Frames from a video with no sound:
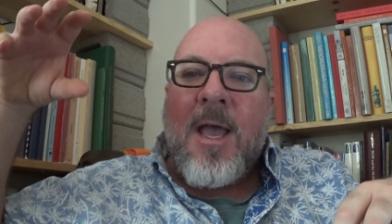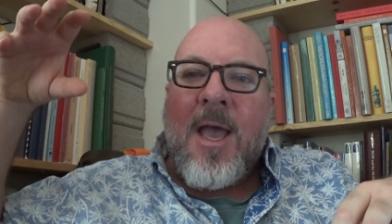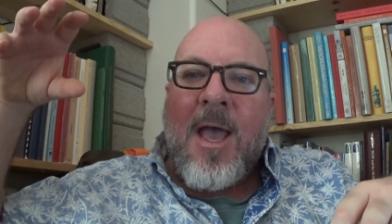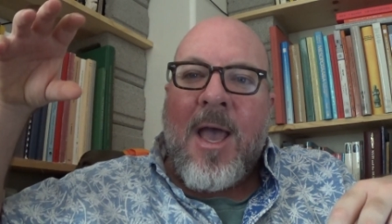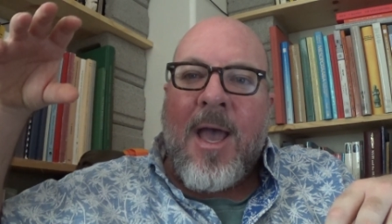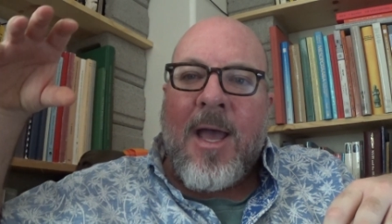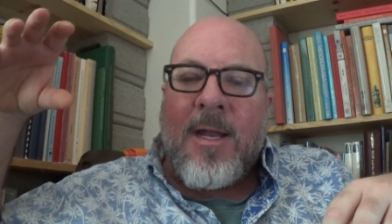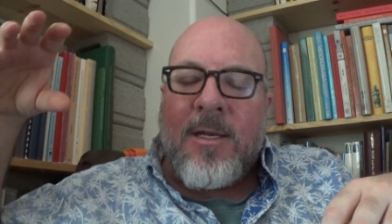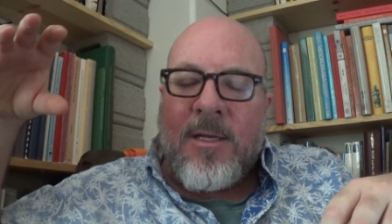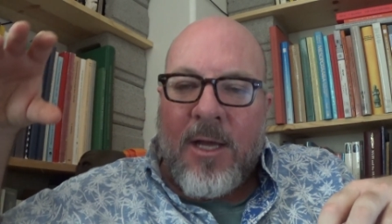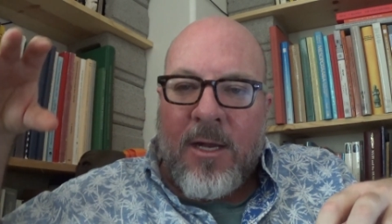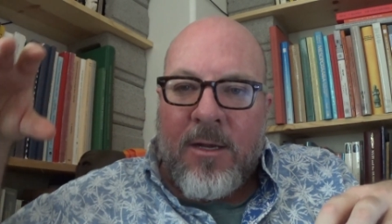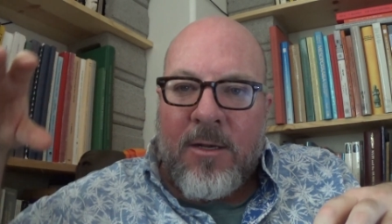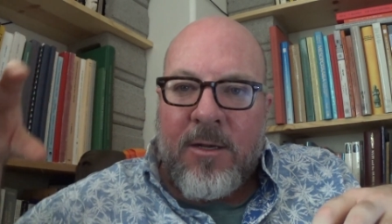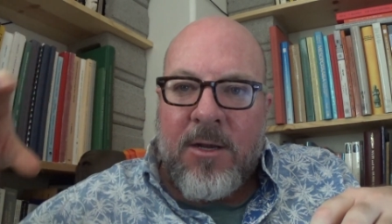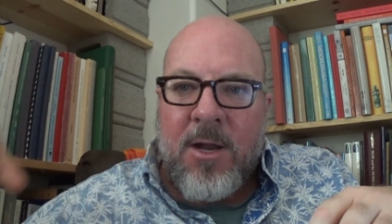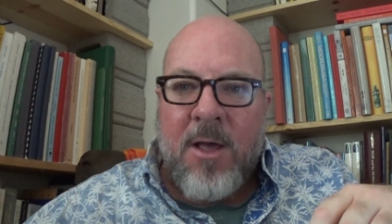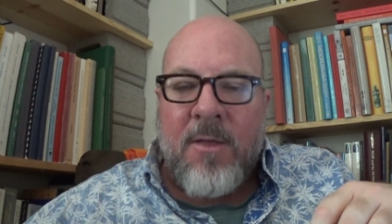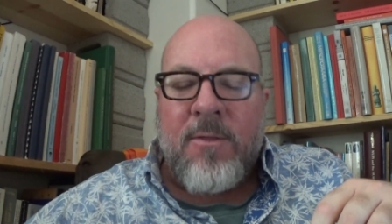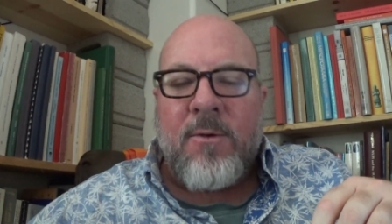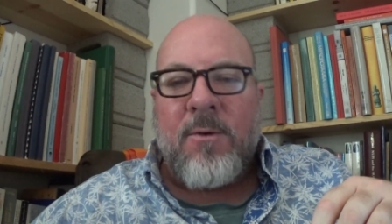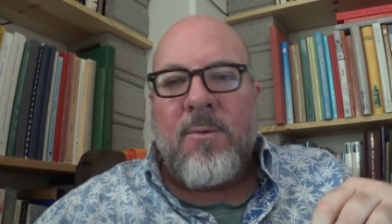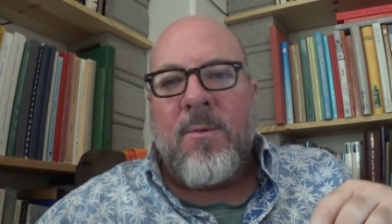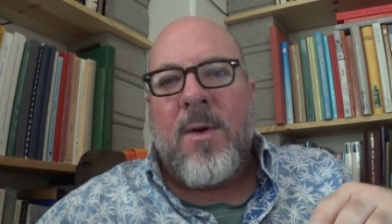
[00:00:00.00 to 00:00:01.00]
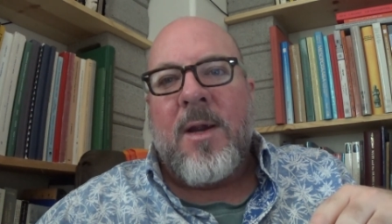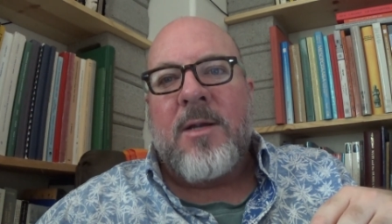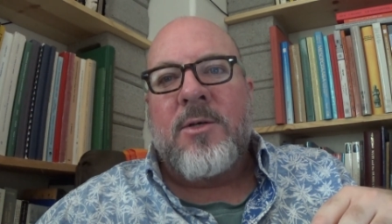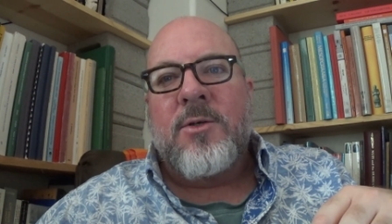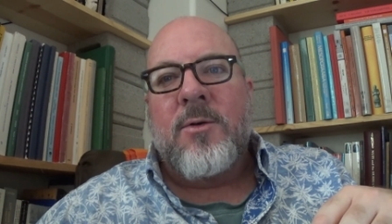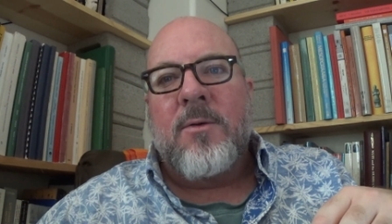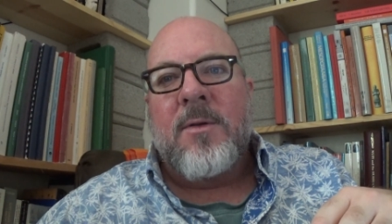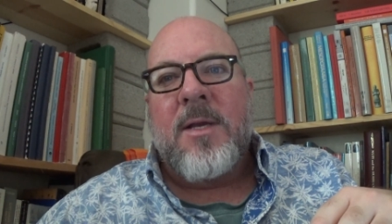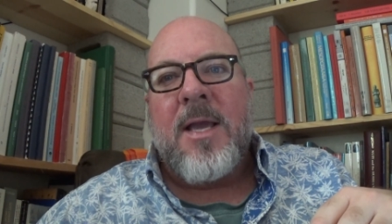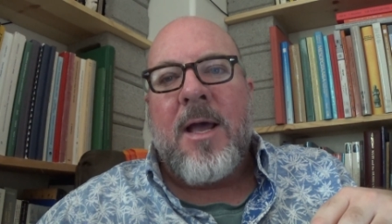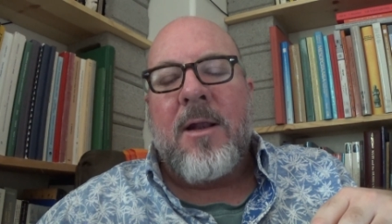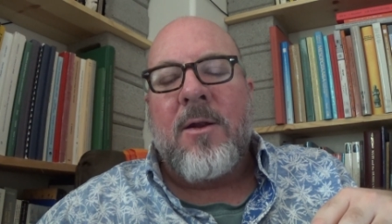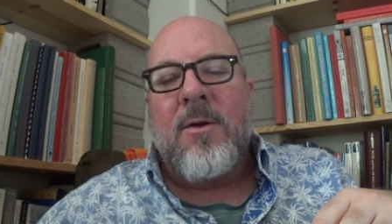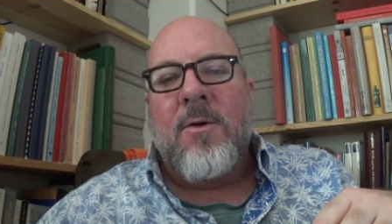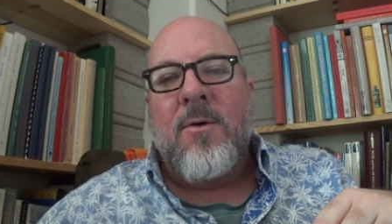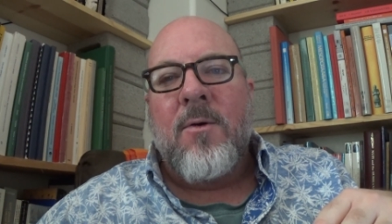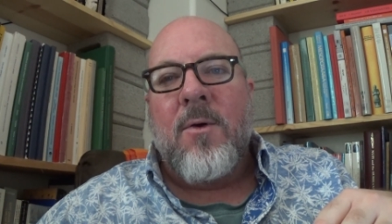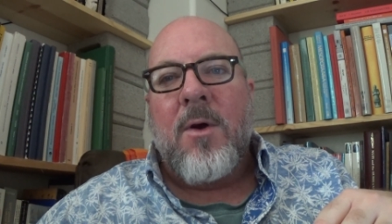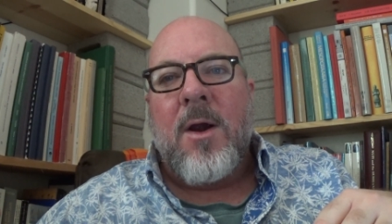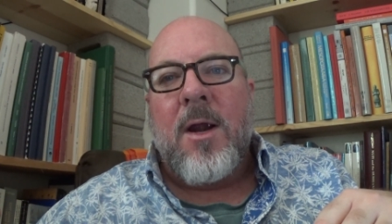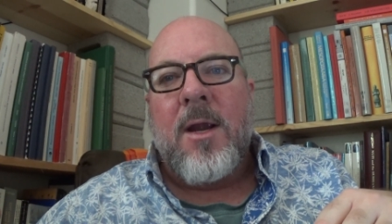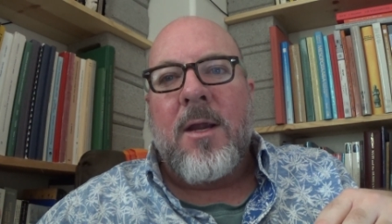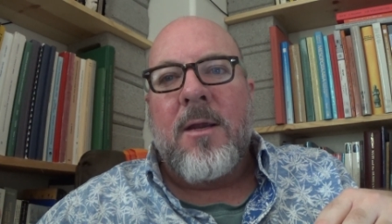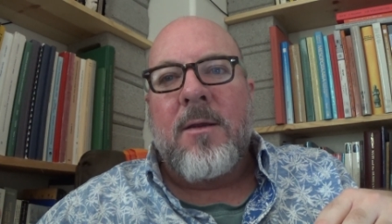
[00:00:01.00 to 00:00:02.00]
and another racial
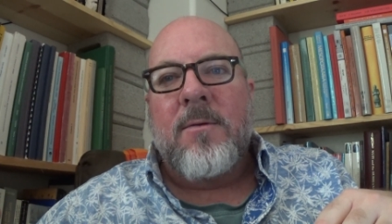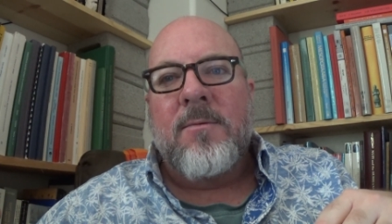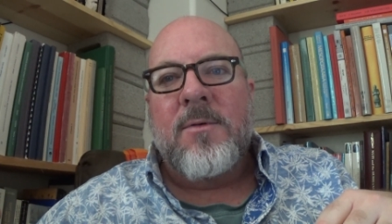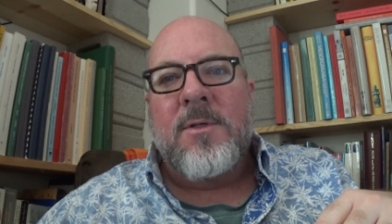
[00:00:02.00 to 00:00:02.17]
category.